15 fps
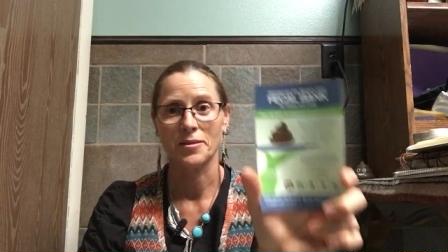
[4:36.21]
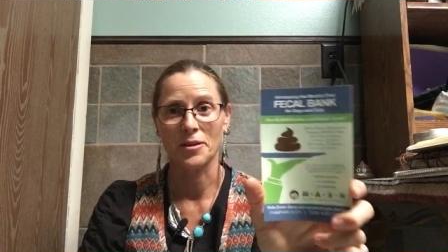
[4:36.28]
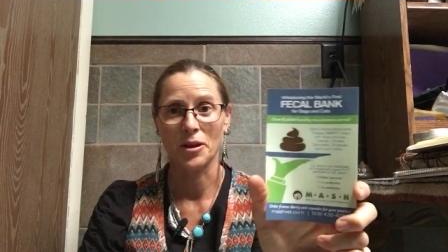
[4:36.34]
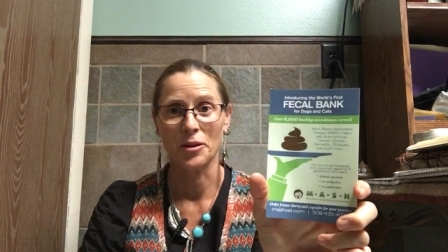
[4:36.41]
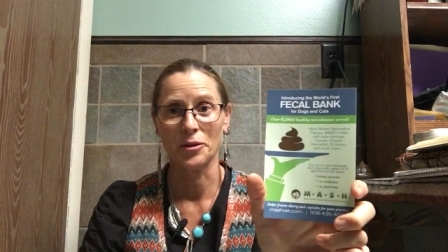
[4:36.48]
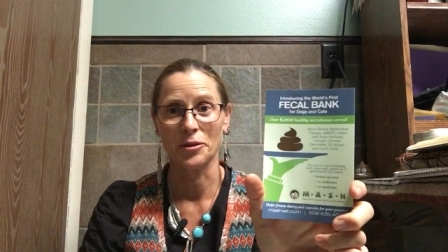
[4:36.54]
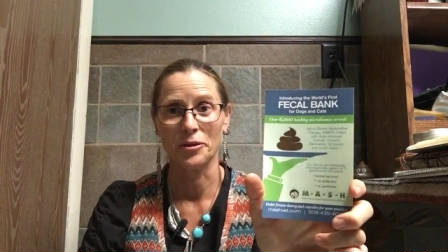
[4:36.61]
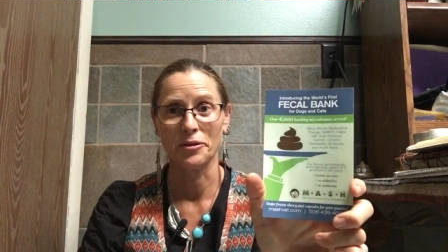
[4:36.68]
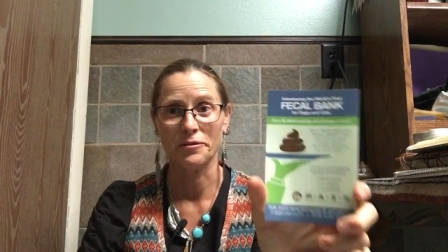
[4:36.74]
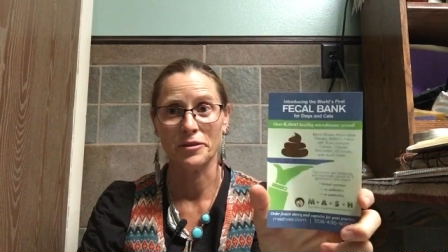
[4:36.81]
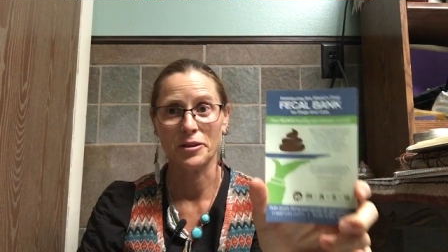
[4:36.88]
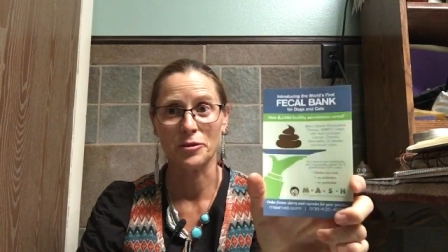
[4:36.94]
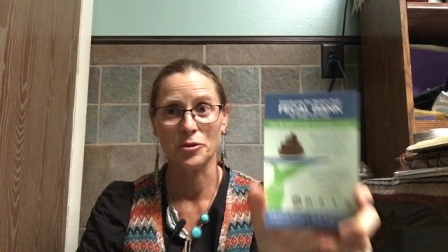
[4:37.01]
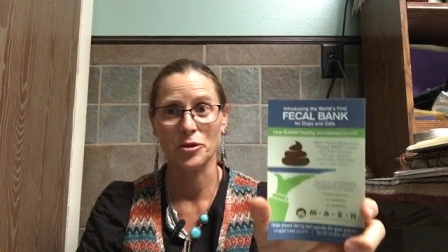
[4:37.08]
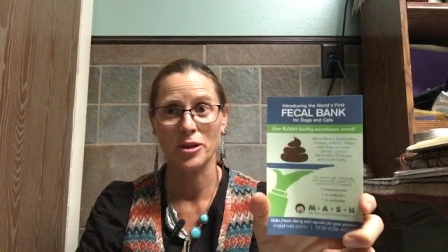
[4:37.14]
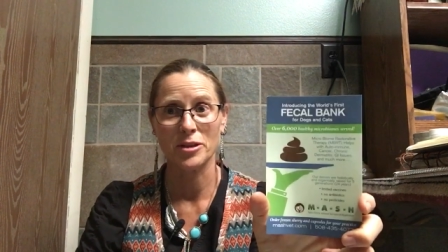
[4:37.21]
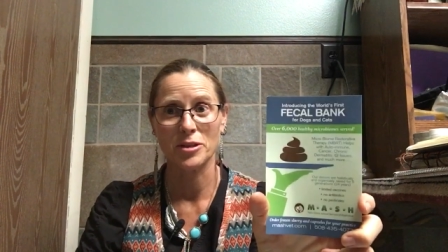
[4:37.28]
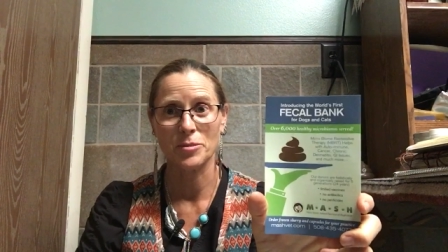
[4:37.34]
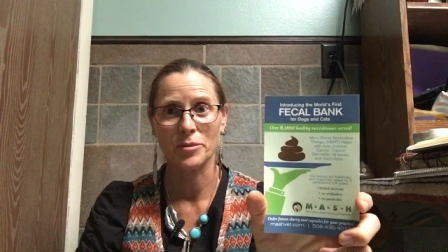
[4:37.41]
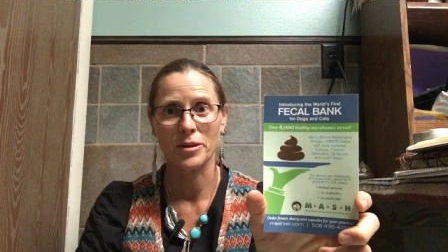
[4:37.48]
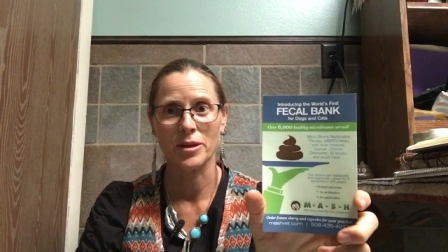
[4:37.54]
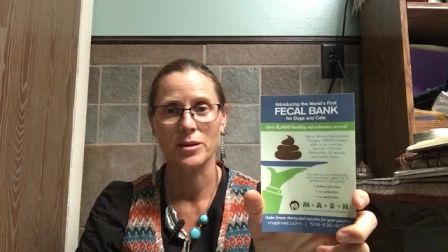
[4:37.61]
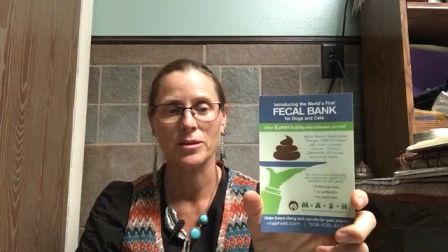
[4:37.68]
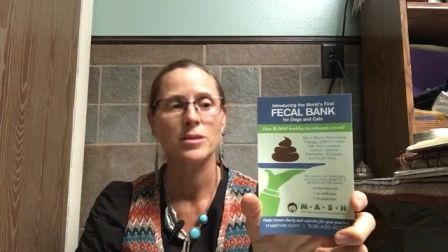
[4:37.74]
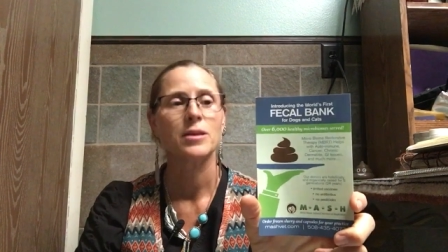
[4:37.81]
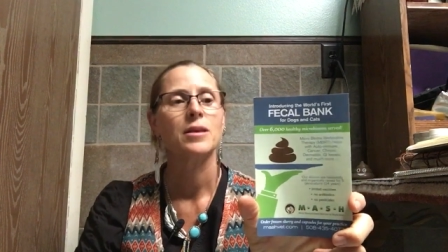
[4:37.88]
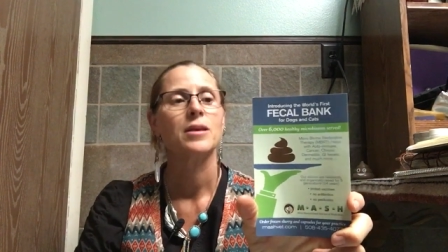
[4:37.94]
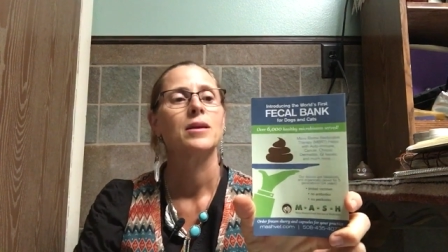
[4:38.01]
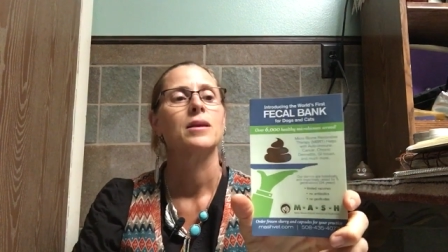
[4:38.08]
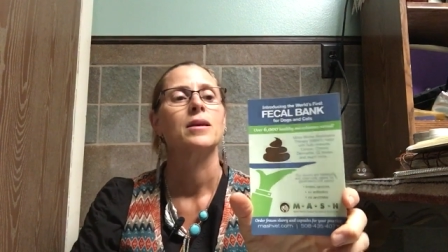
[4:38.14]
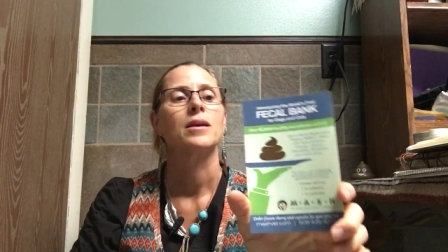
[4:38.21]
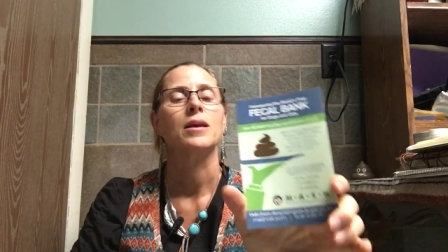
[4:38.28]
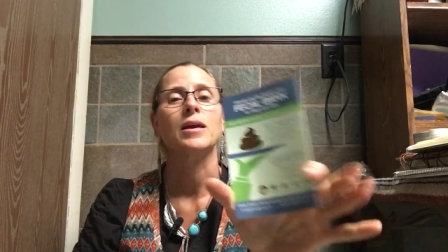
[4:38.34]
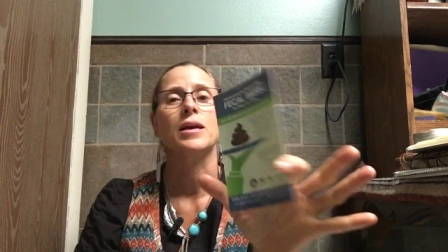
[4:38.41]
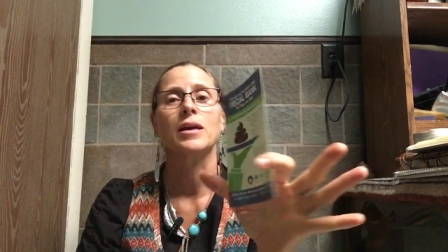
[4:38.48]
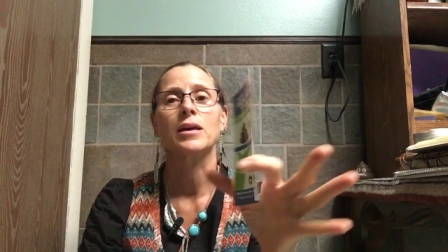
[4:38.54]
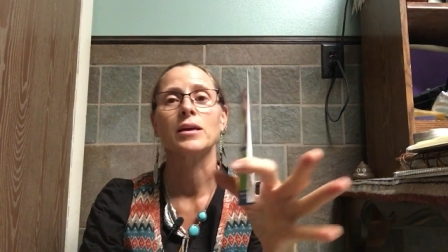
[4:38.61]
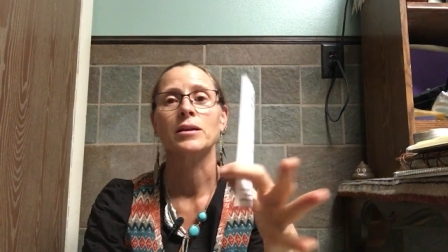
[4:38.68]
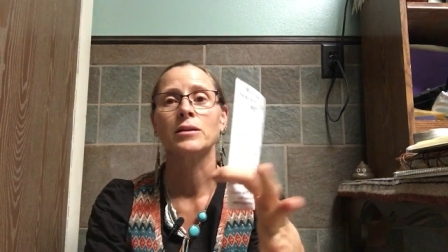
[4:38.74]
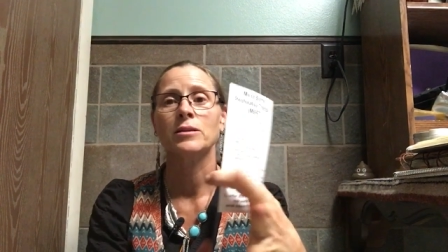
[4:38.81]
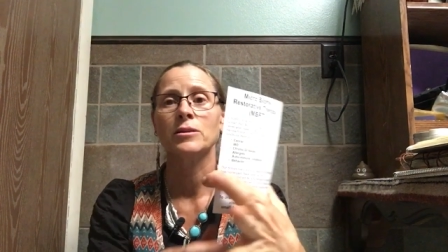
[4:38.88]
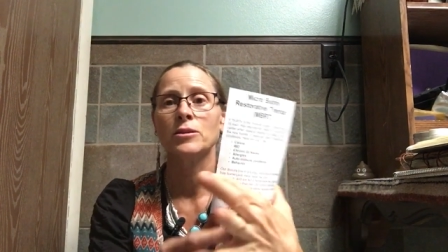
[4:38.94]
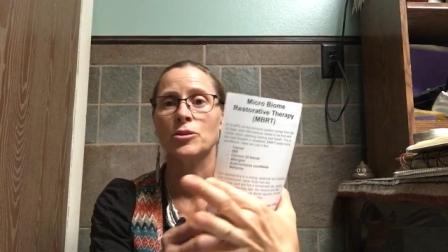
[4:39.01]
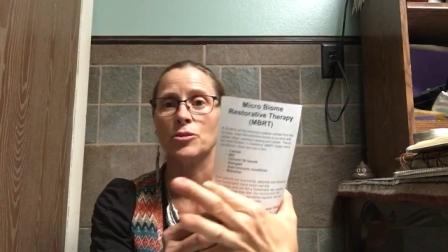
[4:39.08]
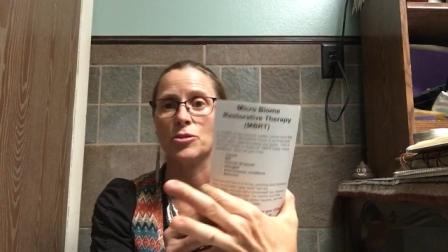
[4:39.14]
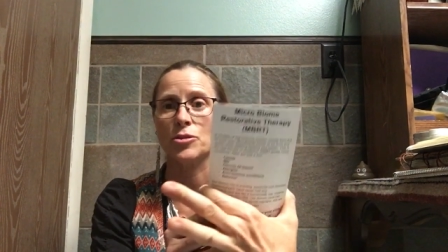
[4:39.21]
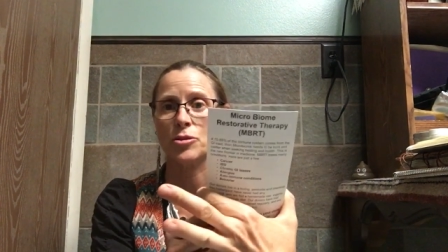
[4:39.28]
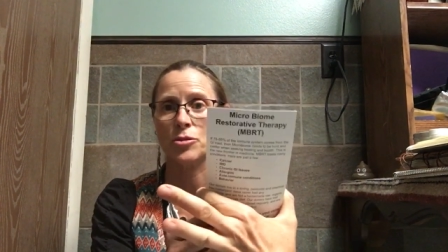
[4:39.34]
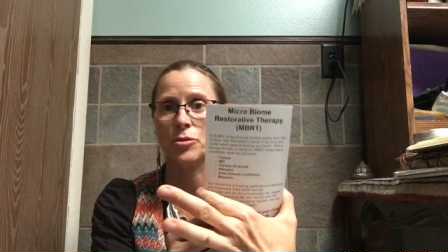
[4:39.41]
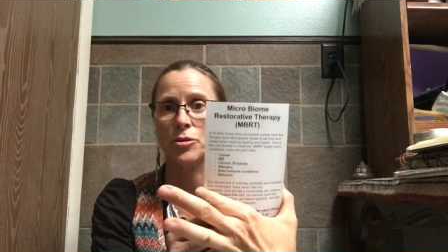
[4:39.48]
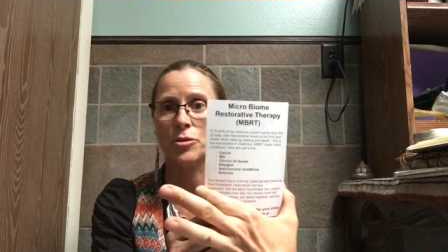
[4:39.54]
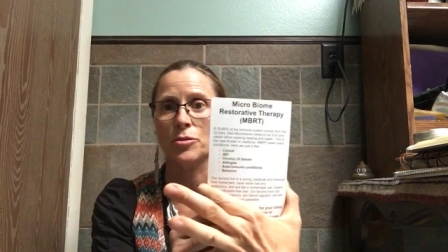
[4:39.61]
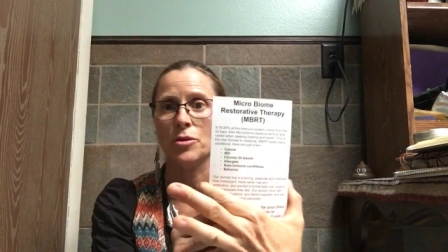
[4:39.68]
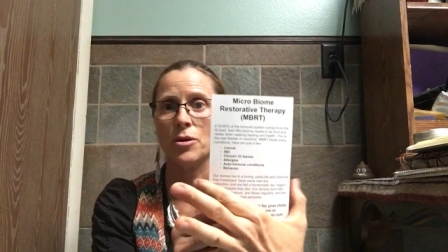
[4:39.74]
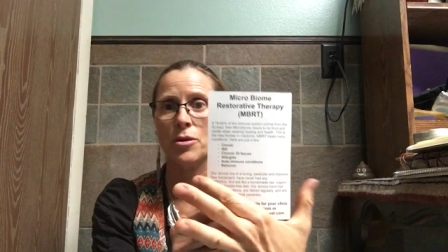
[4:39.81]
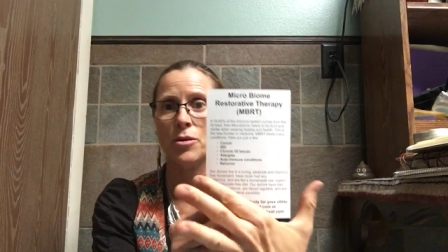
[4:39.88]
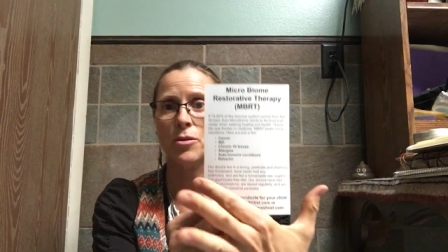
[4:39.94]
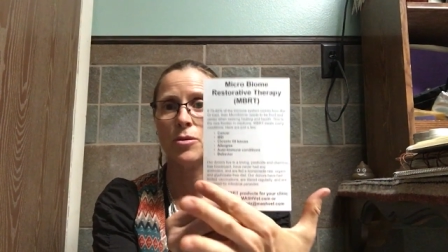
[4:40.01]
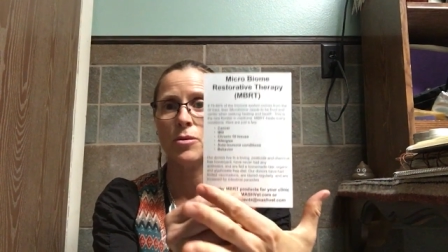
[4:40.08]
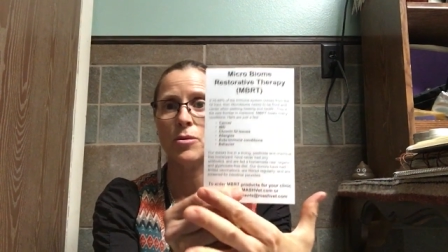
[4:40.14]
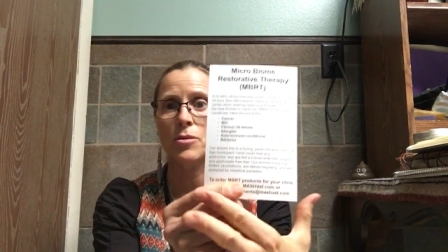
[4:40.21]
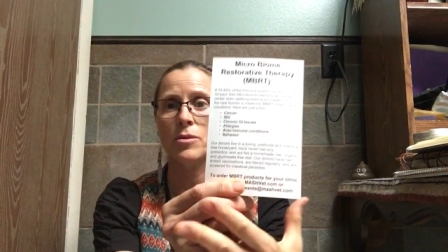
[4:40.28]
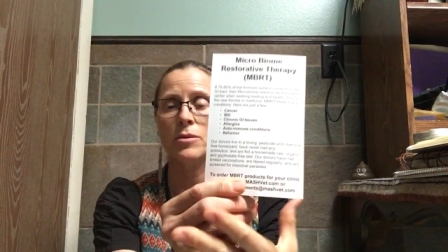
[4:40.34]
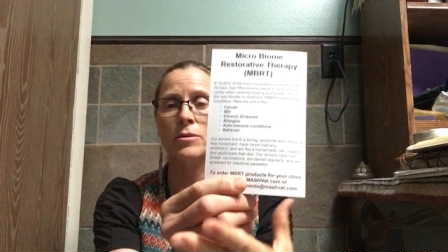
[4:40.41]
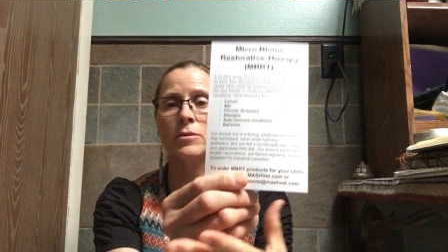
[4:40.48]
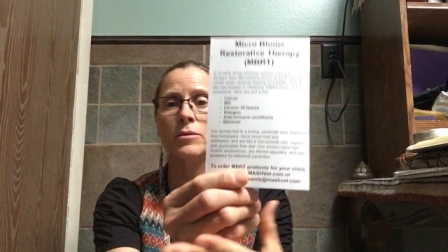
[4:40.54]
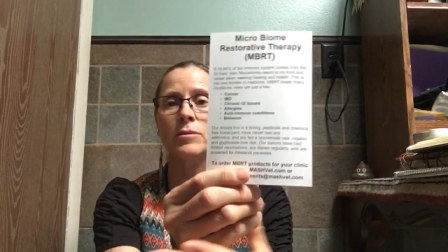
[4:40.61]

a little fecal transplant and just so you know,